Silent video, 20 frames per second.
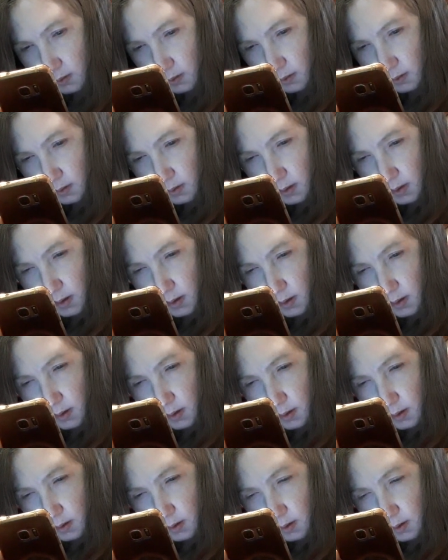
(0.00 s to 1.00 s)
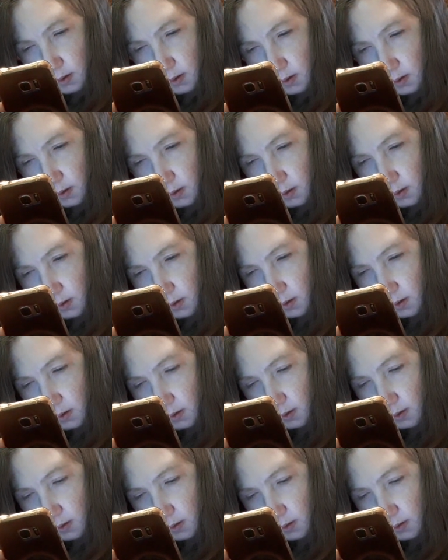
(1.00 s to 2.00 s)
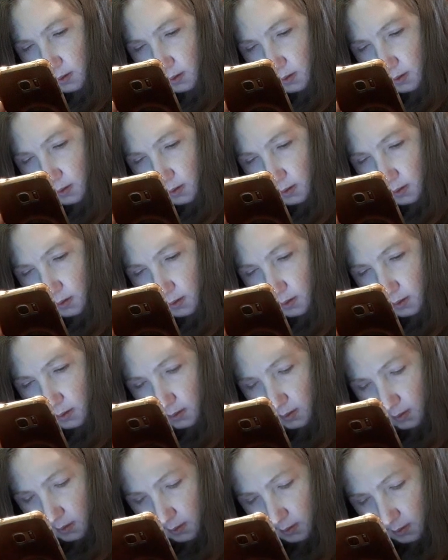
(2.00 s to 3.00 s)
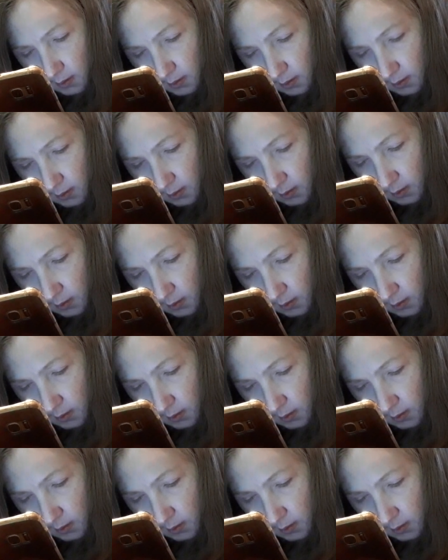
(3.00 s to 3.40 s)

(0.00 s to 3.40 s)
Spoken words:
No one is speaking in this clip.